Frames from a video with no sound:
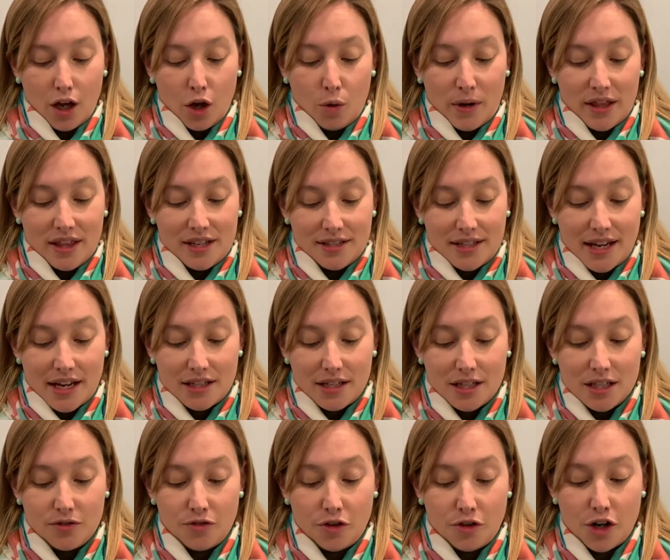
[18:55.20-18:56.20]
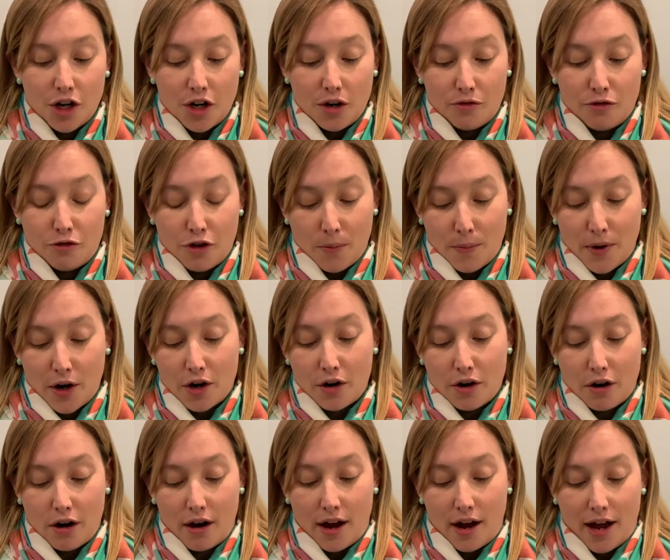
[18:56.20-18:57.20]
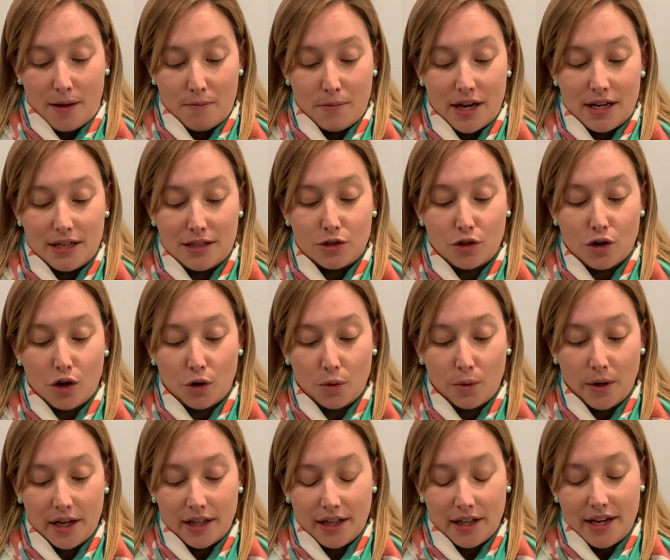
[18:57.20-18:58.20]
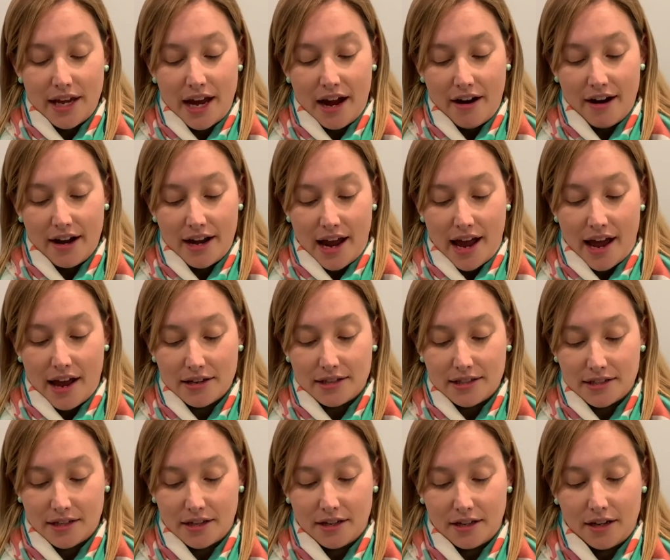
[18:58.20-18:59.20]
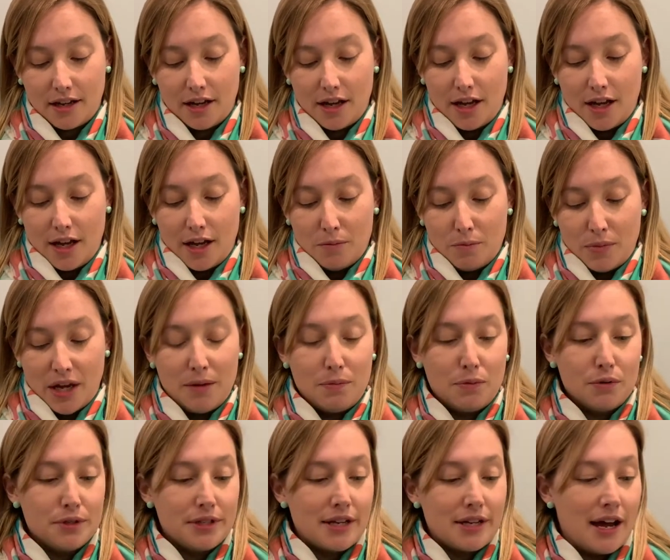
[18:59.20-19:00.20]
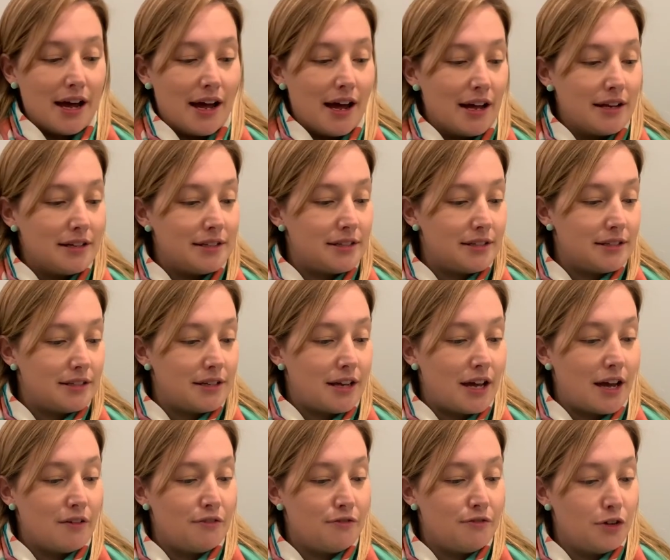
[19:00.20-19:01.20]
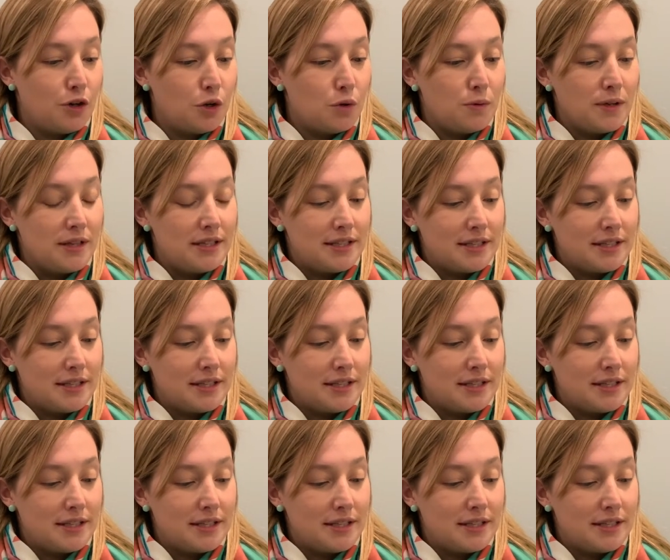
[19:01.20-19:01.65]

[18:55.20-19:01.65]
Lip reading: When the sentence from a crime is not quickly carried out, people's hearts are filled with